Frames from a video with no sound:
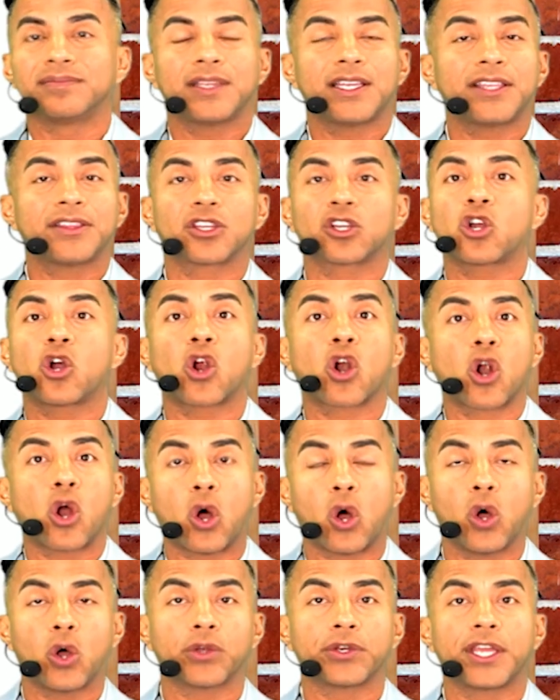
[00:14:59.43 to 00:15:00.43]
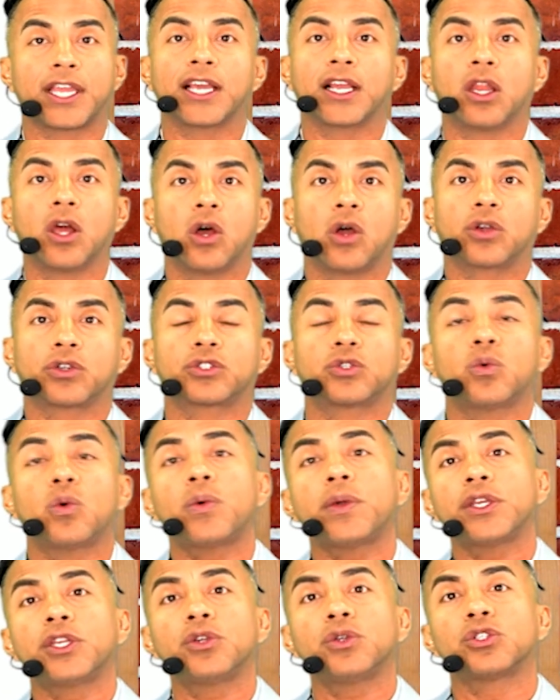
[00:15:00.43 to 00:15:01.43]
in the car all day long. So what
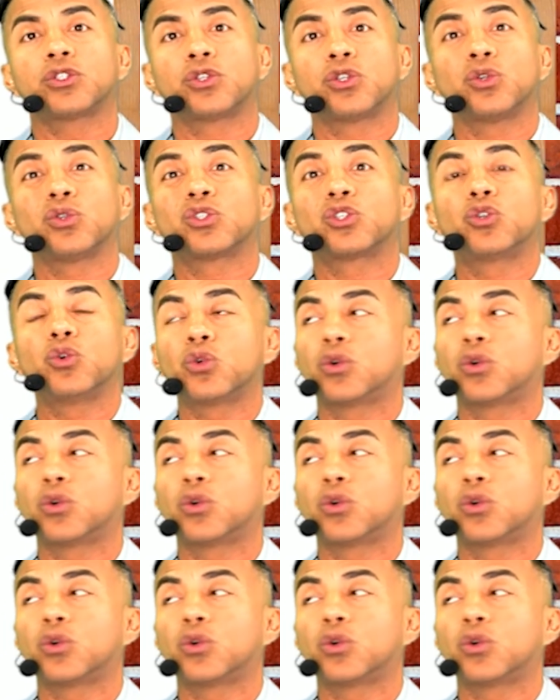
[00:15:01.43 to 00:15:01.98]
we do is use Google